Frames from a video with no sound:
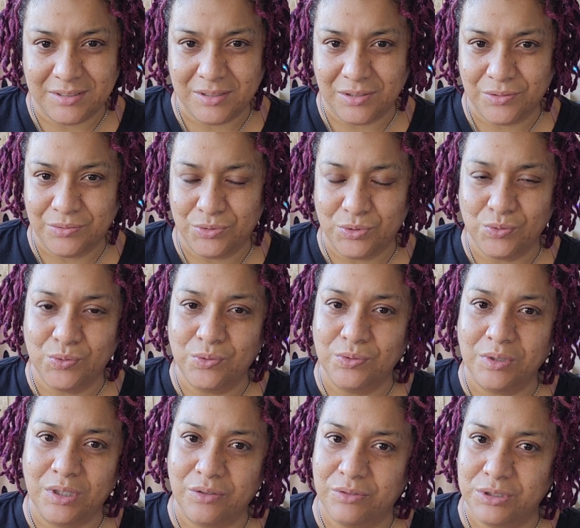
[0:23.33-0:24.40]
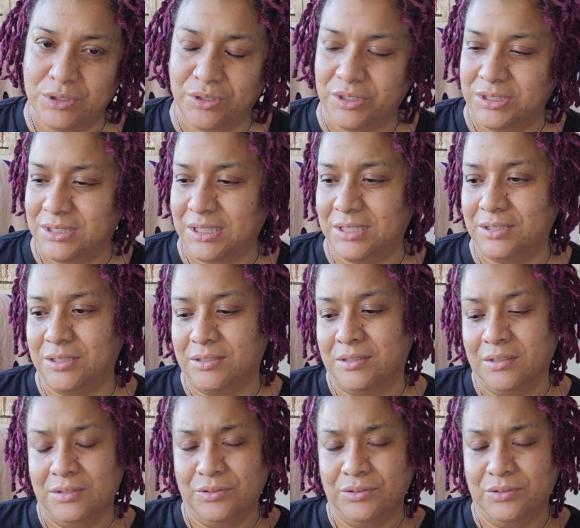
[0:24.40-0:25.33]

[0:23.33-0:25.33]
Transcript: You know, do a return to sender,